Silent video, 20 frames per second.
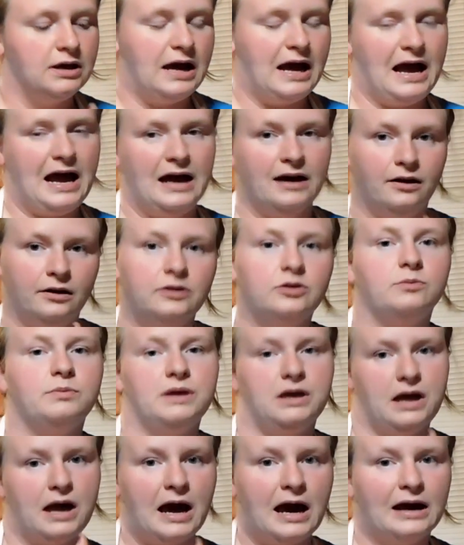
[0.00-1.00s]
add a little
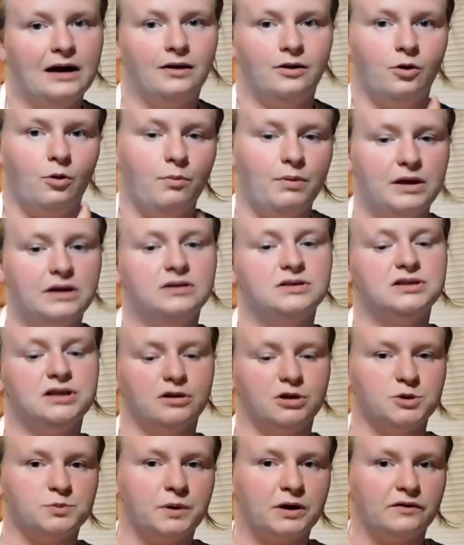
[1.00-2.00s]
bit till
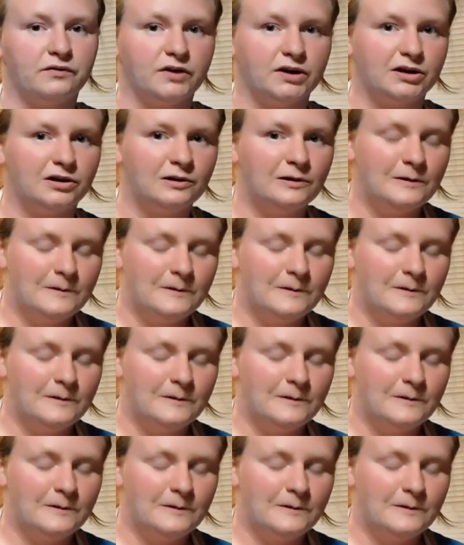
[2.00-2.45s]
it's perfect.